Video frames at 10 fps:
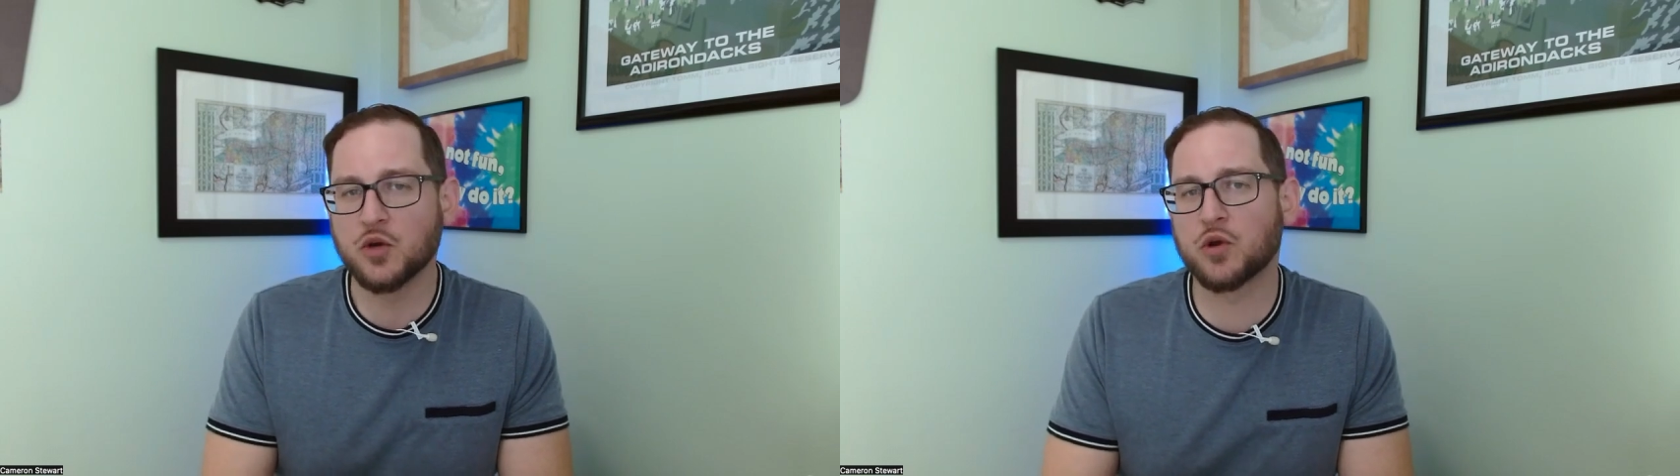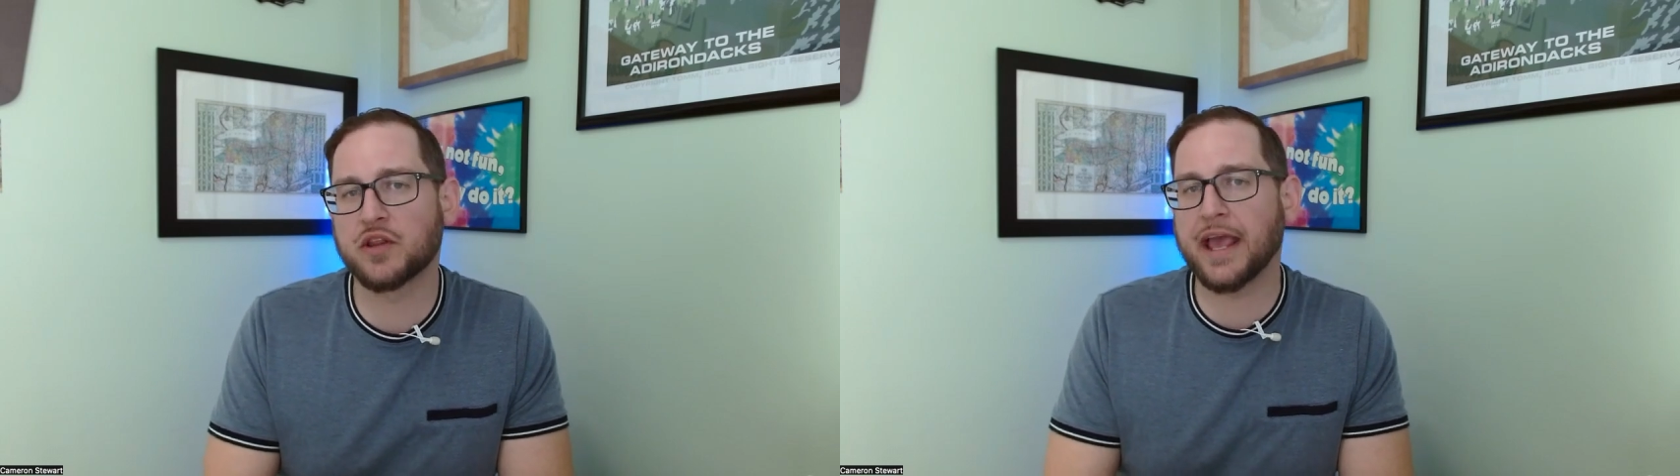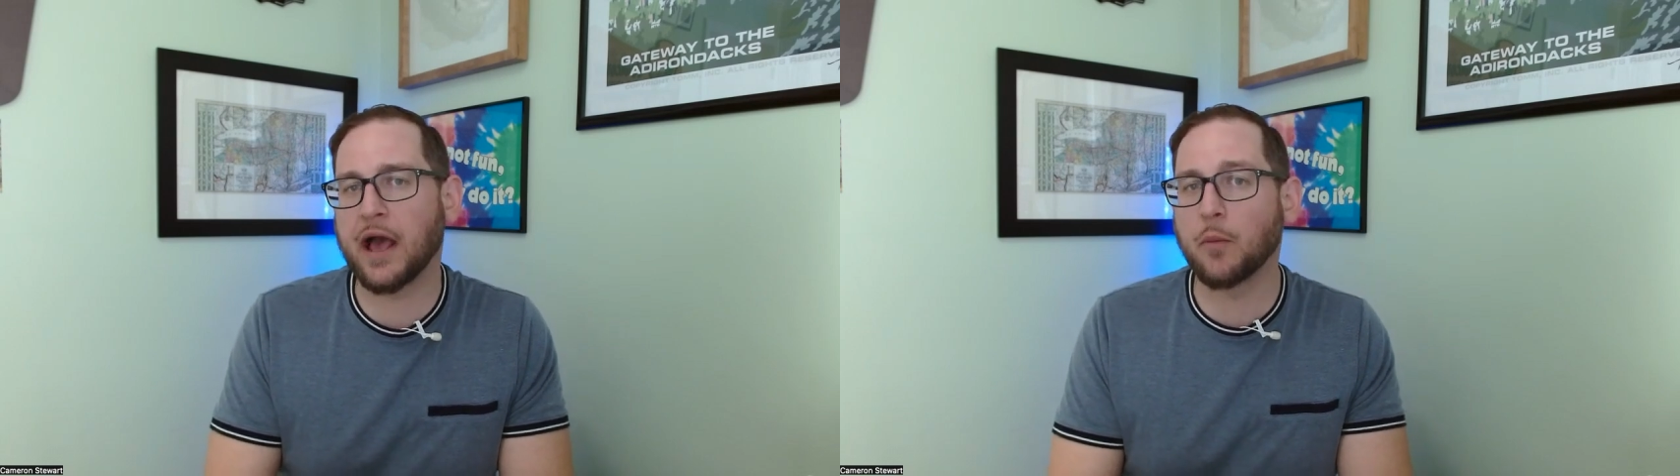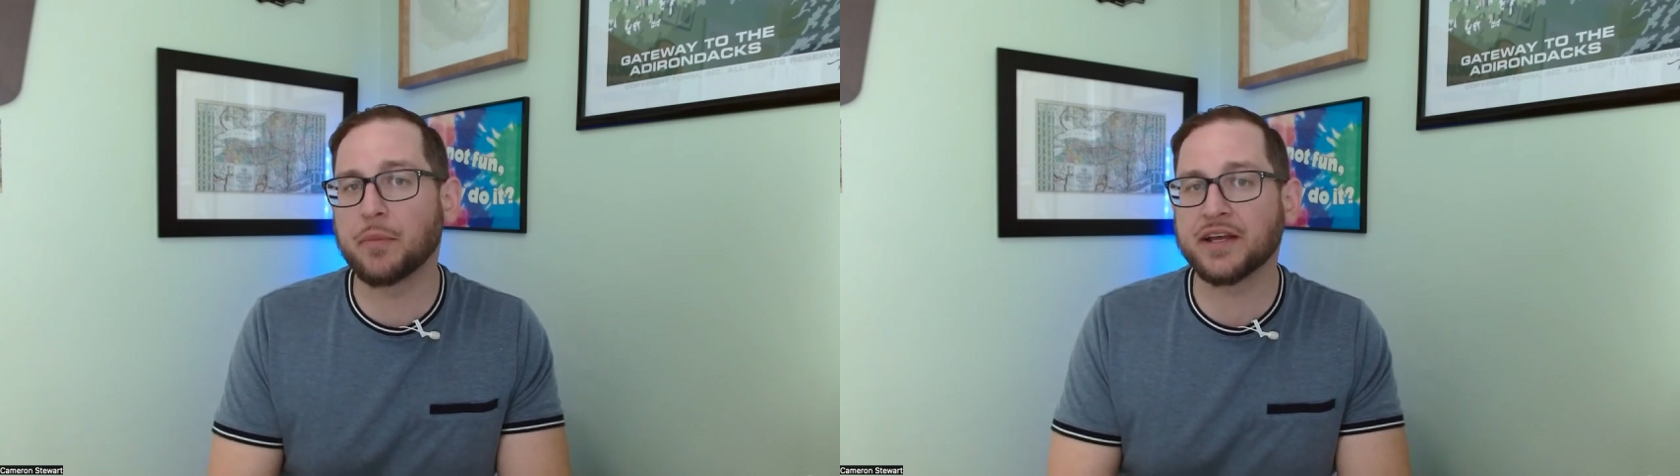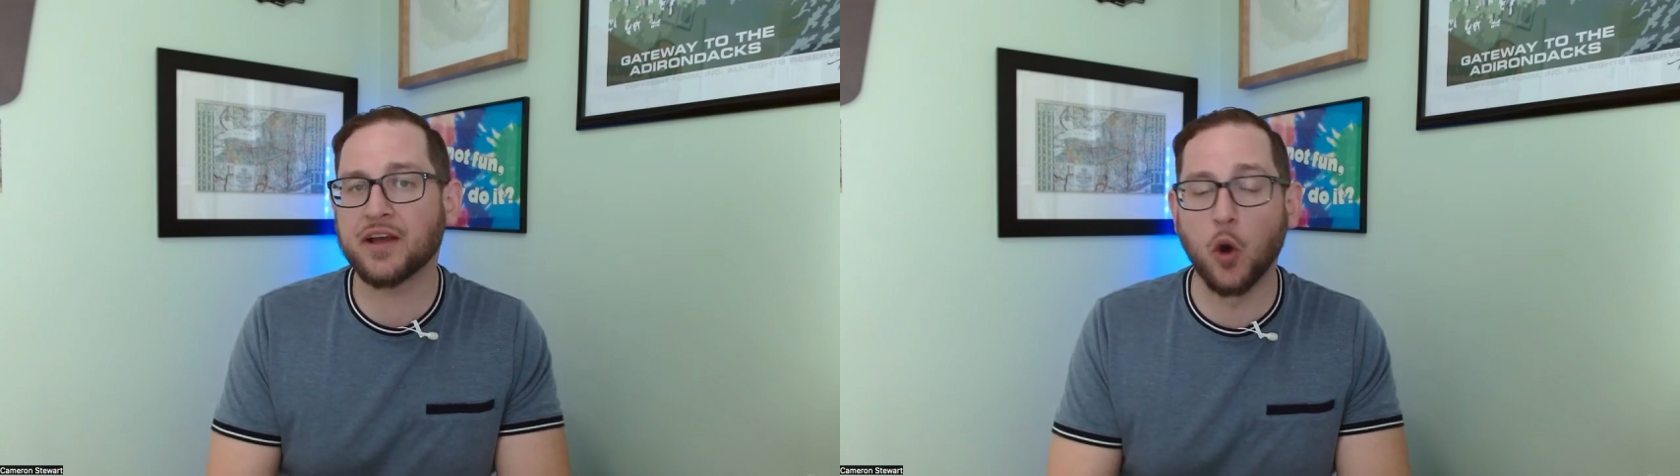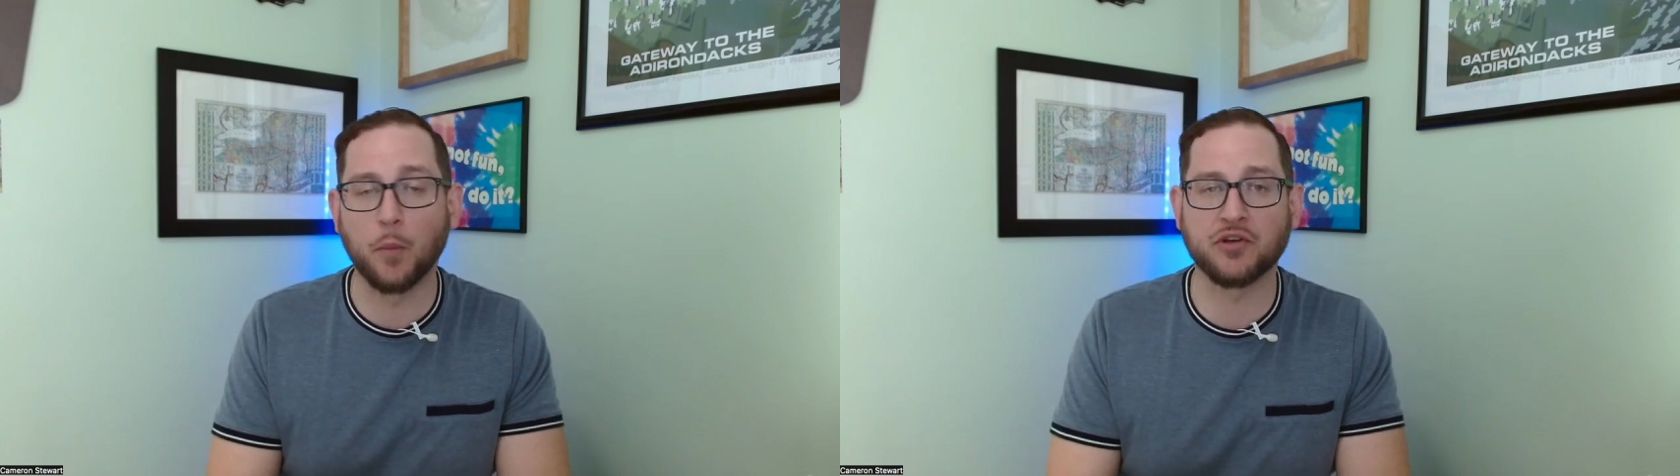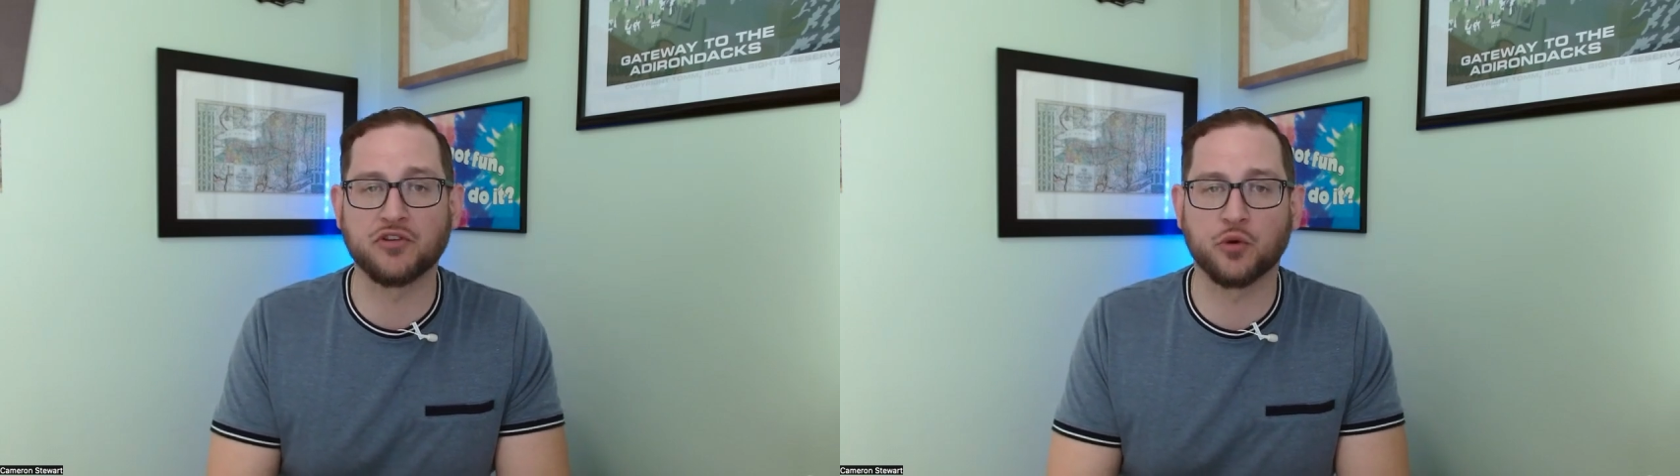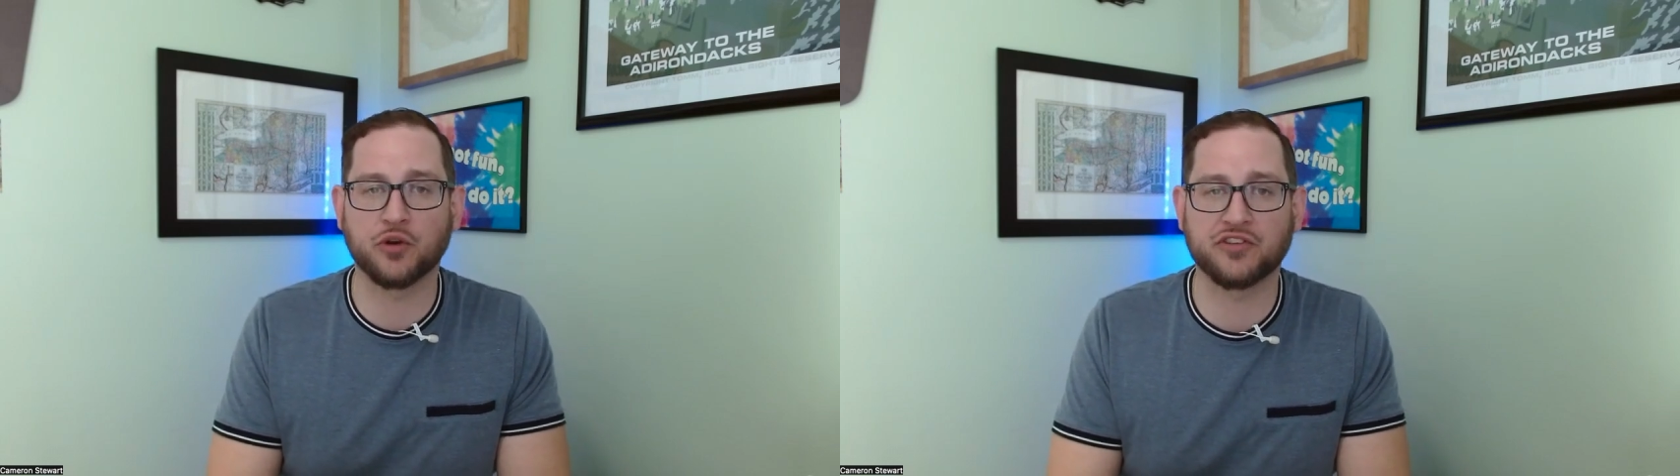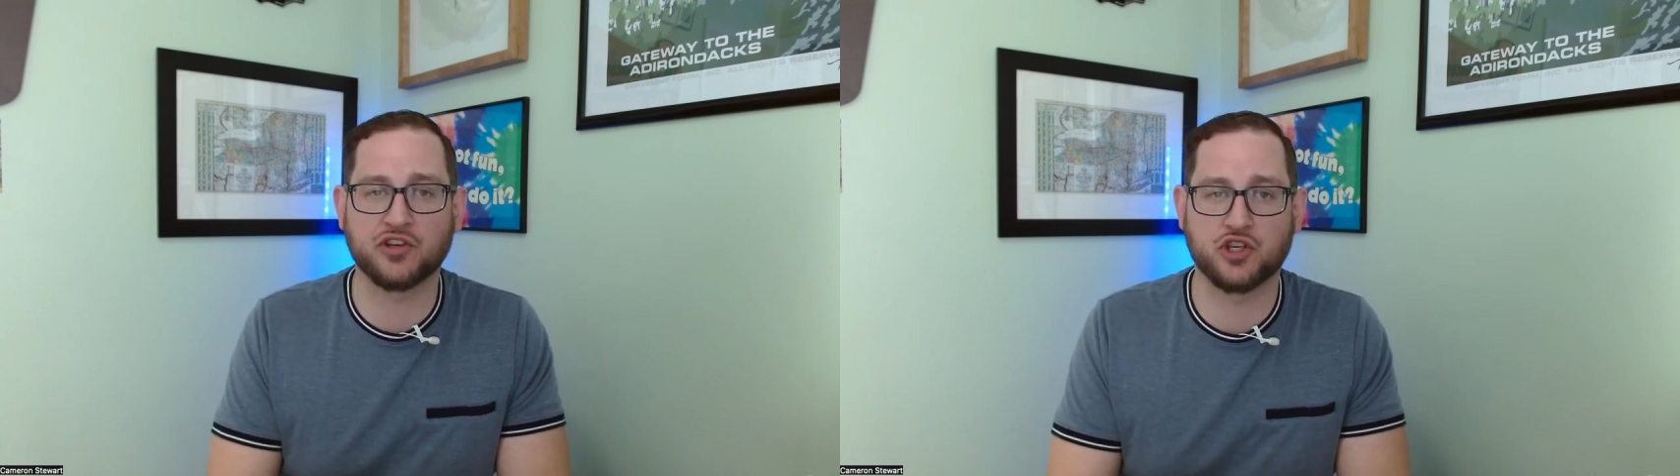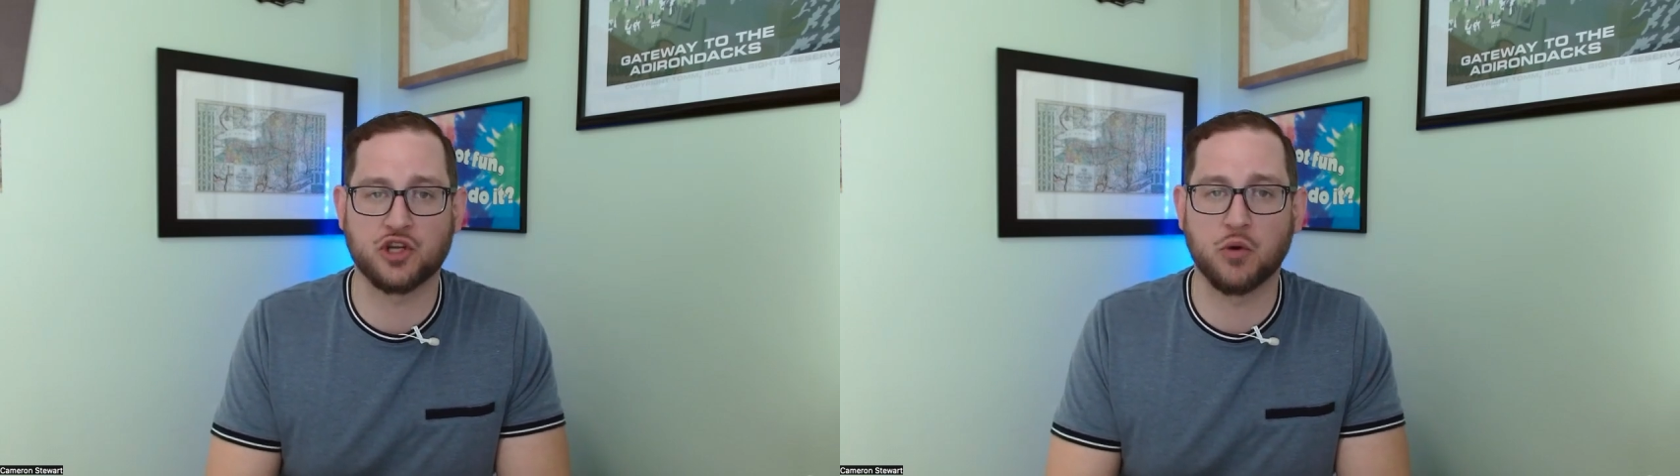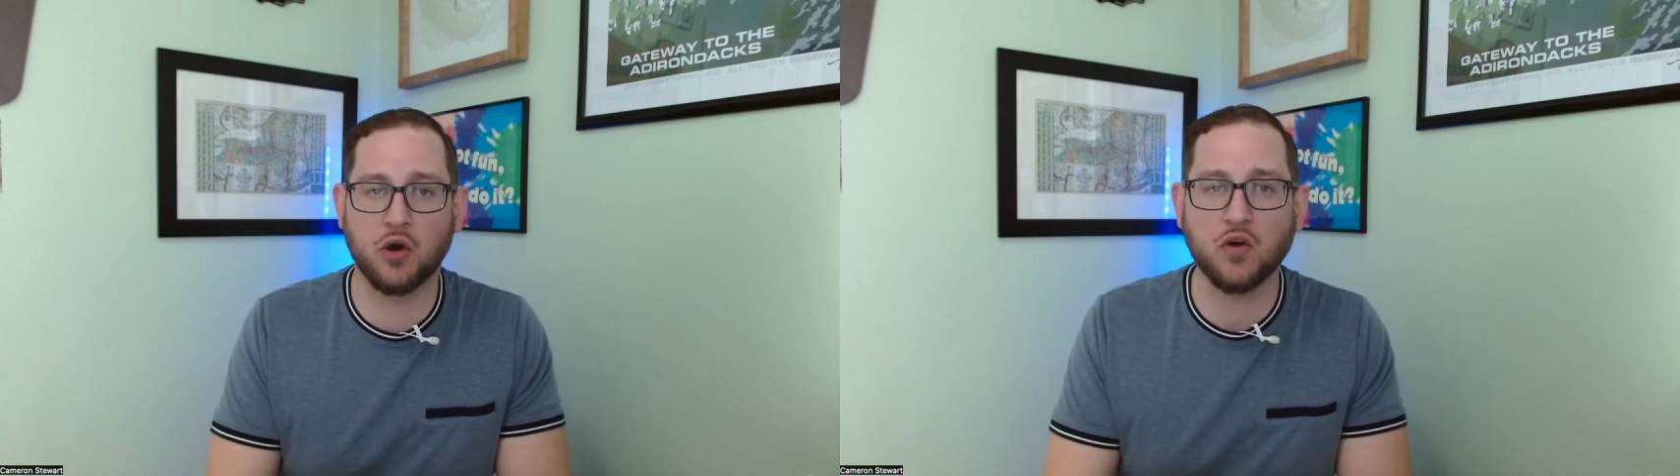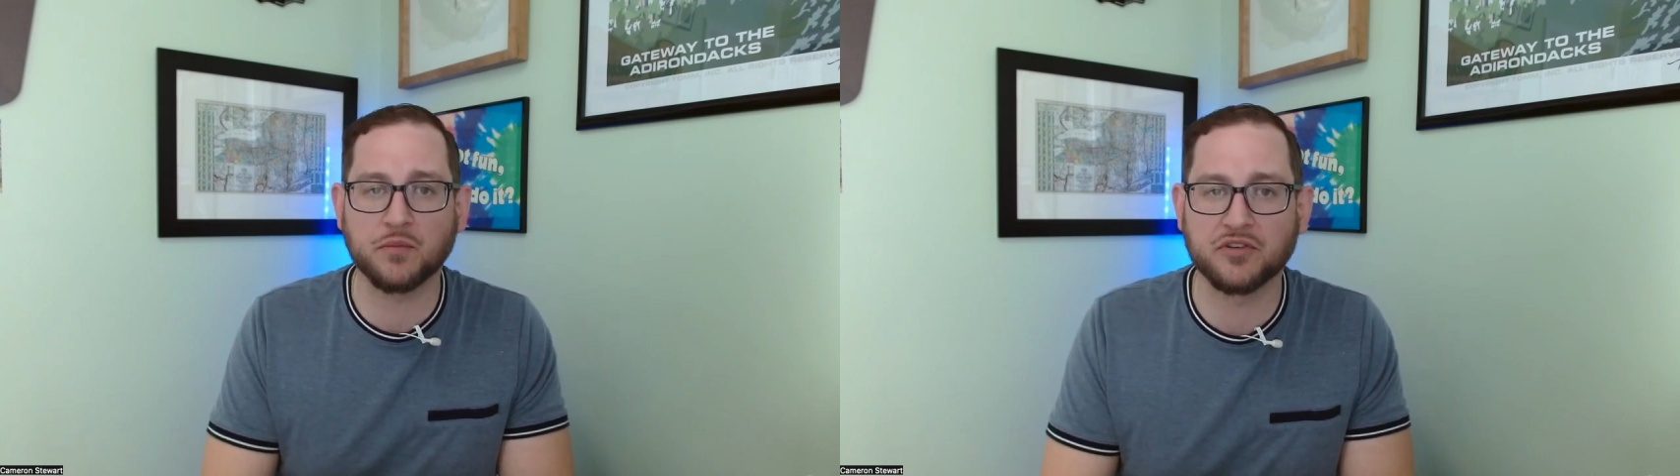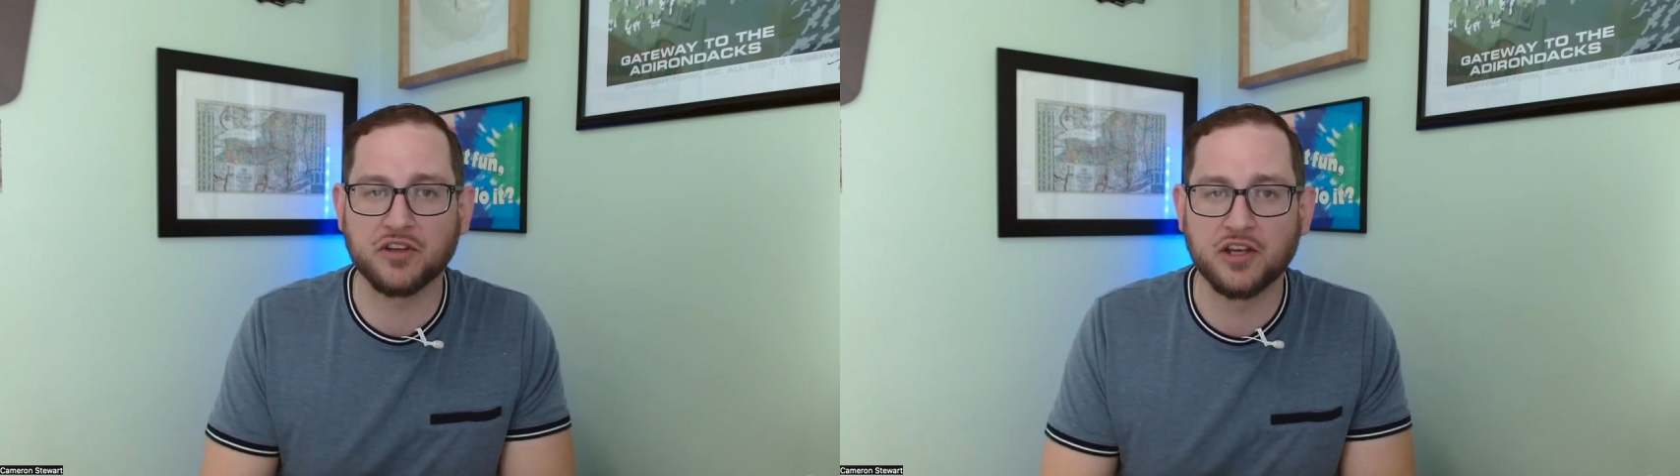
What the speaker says: Were they helping open doors and show homes?